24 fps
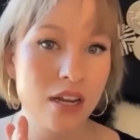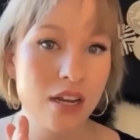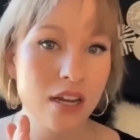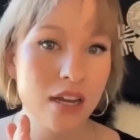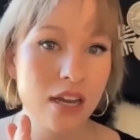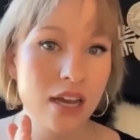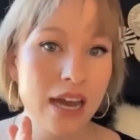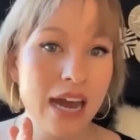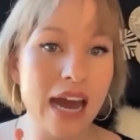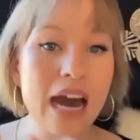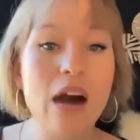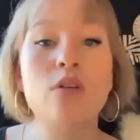
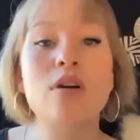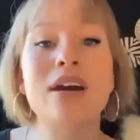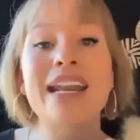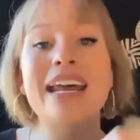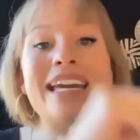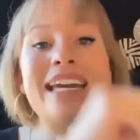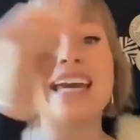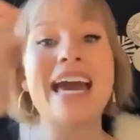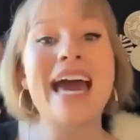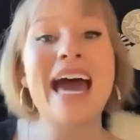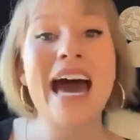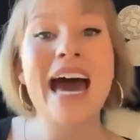How can I
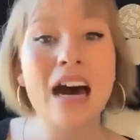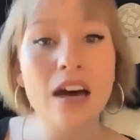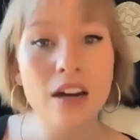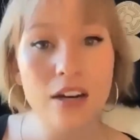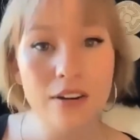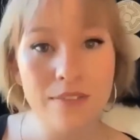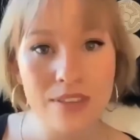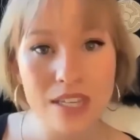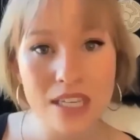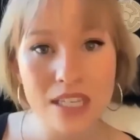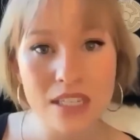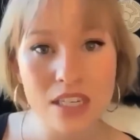get out
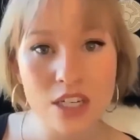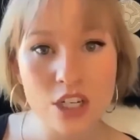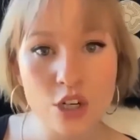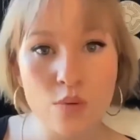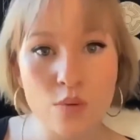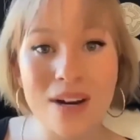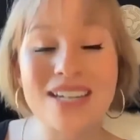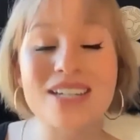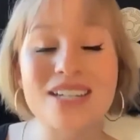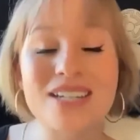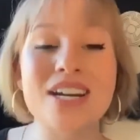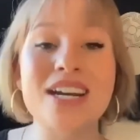of this
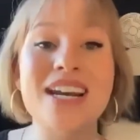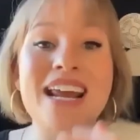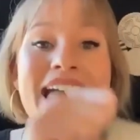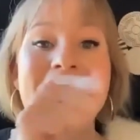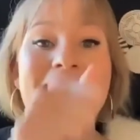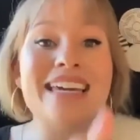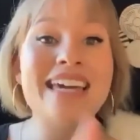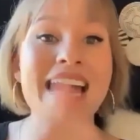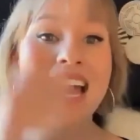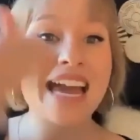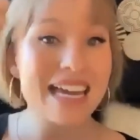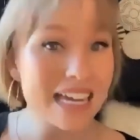situation and
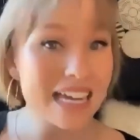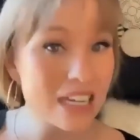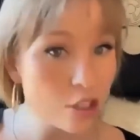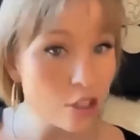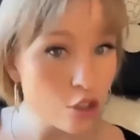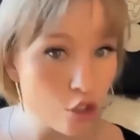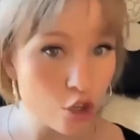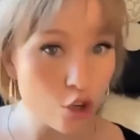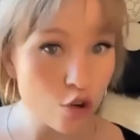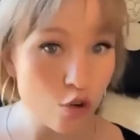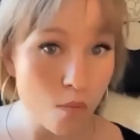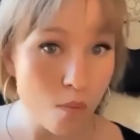get
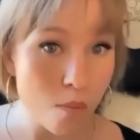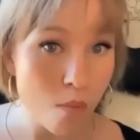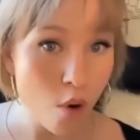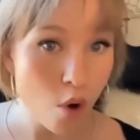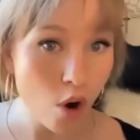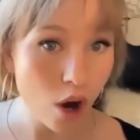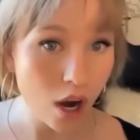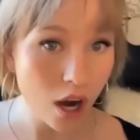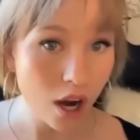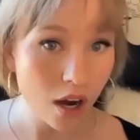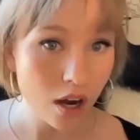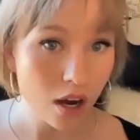into
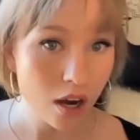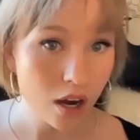more?